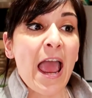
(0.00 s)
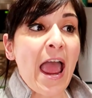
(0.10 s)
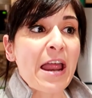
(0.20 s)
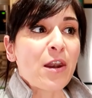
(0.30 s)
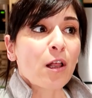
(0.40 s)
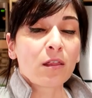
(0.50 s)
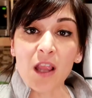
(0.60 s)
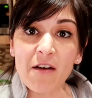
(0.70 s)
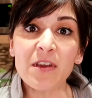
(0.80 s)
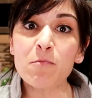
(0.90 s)
And
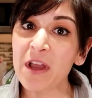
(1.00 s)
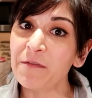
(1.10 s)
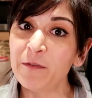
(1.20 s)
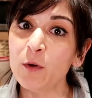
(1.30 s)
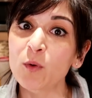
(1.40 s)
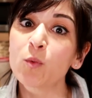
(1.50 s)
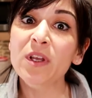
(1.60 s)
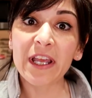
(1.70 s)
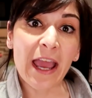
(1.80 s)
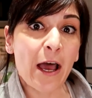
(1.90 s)
loving my food
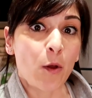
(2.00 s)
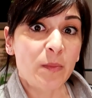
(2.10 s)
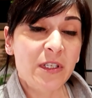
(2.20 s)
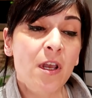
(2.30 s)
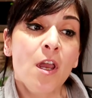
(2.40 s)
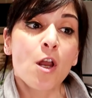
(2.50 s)
really helps.